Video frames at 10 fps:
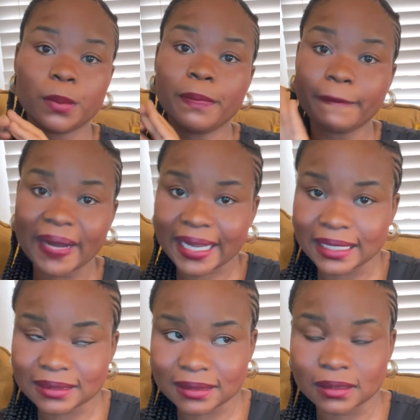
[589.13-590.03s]

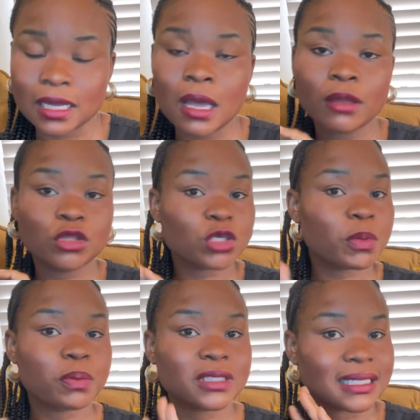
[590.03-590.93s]
marketing. Those
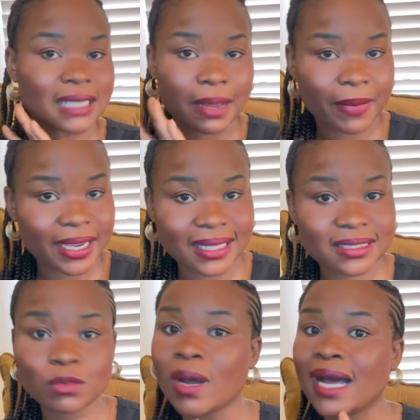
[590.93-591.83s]
people that are
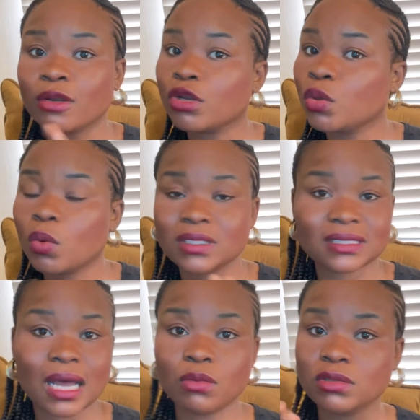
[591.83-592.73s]
marketing are not the
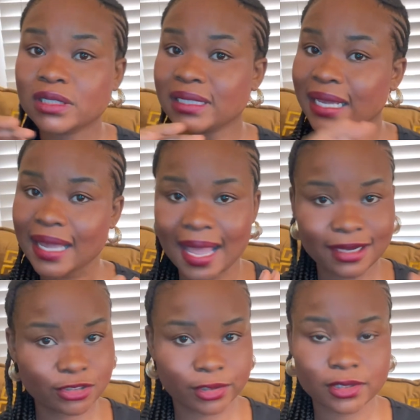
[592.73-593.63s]
ones that will take
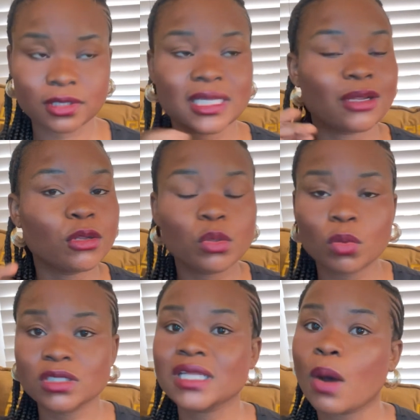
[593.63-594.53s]
actions. They are not the
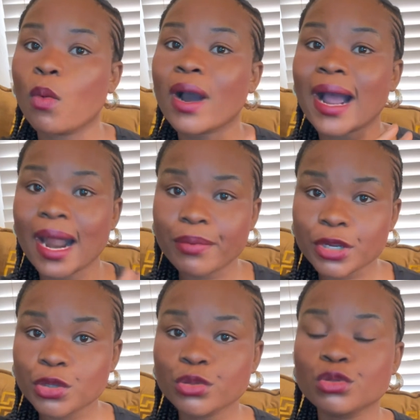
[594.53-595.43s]
ones that will
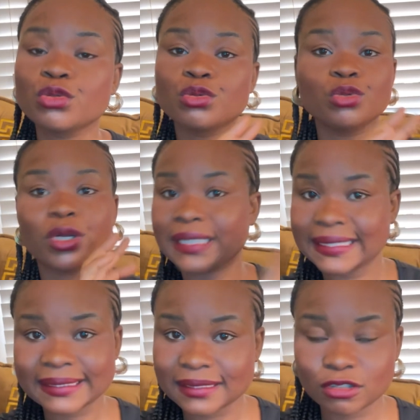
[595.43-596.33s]
carry you to your
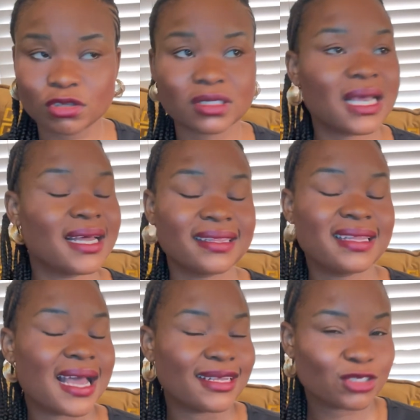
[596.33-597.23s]
destinations.
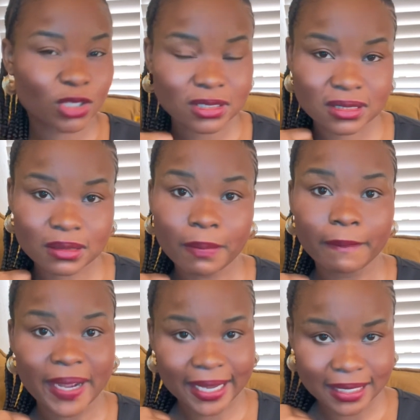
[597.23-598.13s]
They are just
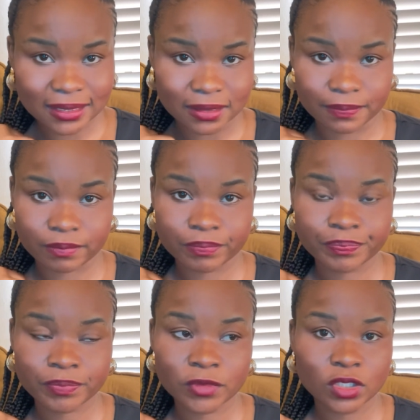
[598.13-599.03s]
marketing.
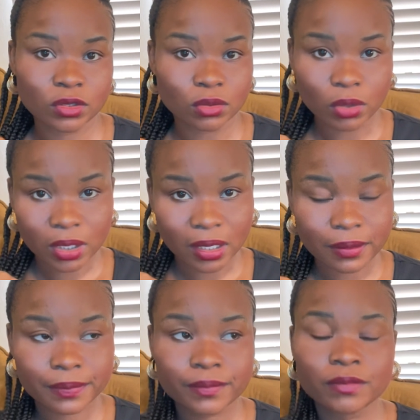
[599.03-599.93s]

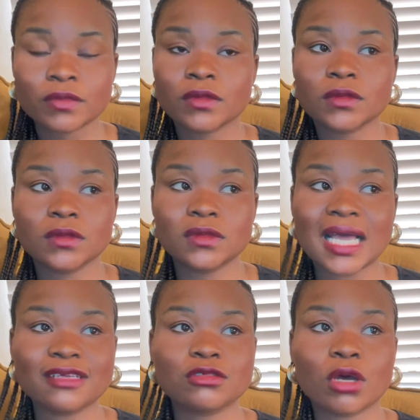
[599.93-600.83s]
Okay,
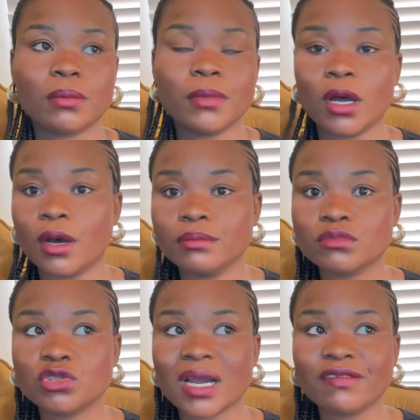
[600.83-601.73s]
there are some
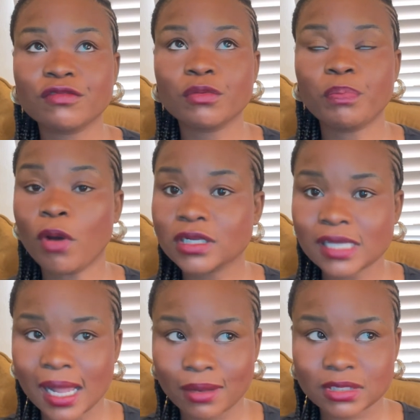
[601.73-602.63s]
travel
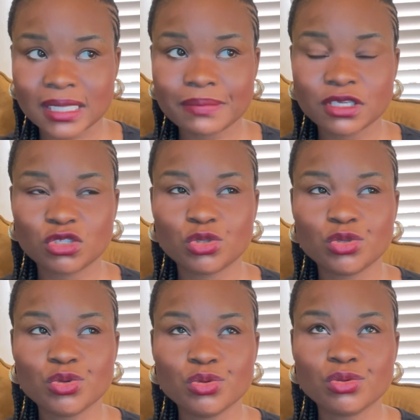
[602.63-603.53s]
portals. I
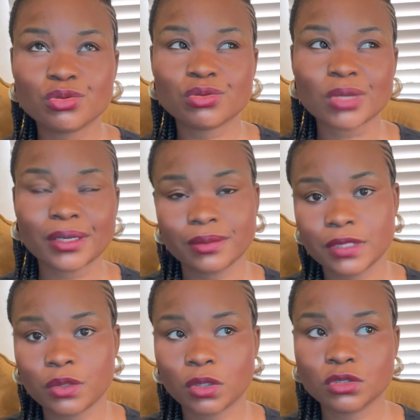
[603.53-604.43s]
don't
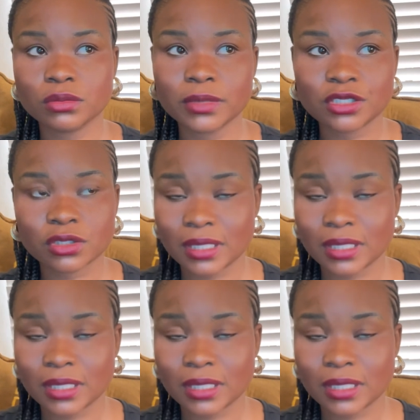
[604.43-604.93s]
really want to mention